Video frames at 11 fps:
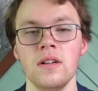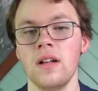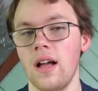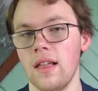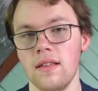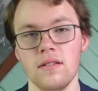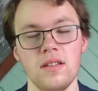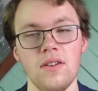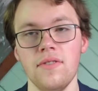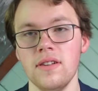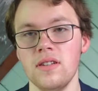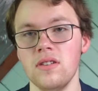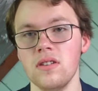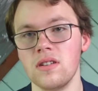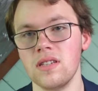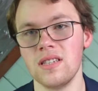uh, their defense
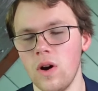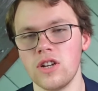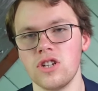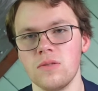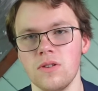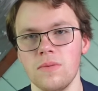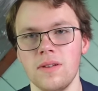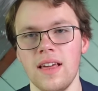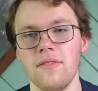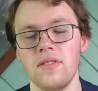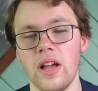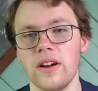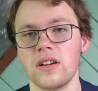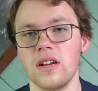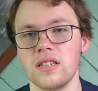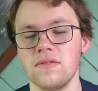looks questionable. I mean, they have
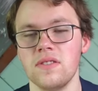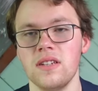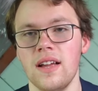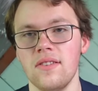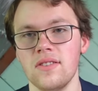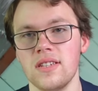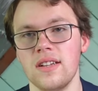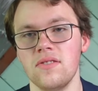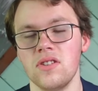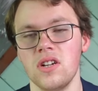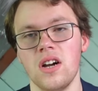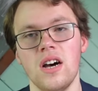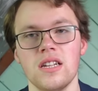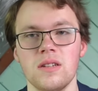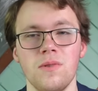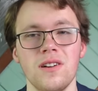Eric Gustafsson now instead of Shane
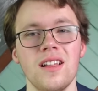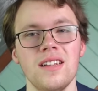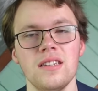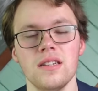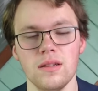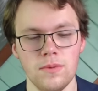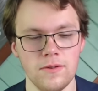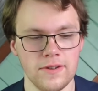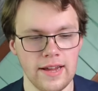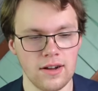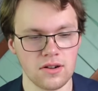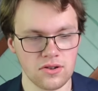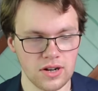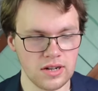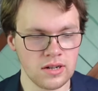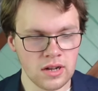Gostisbehere. That is a little bit of a
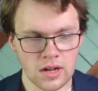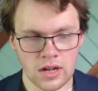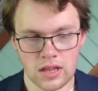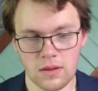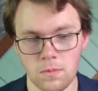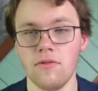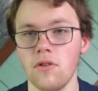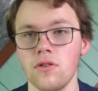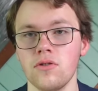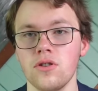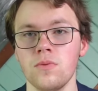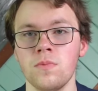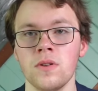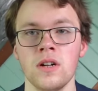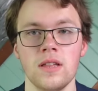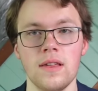downgrade. The forward
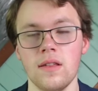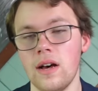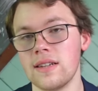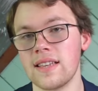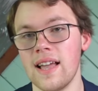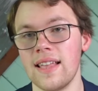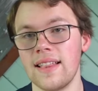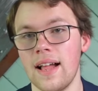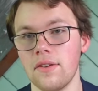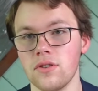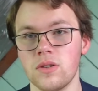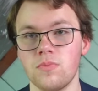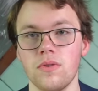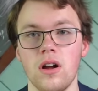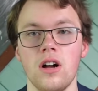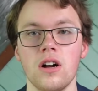group, they lost a guy like Daniel
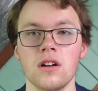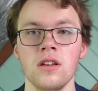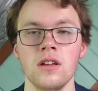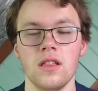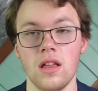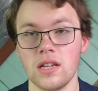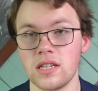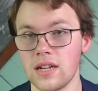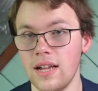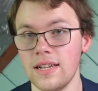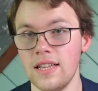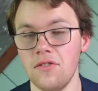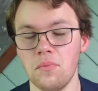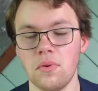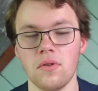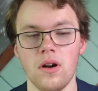Sprong. They lost got guy like
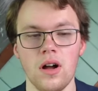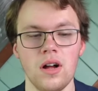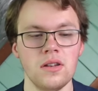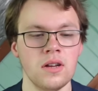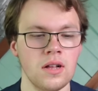David Perron.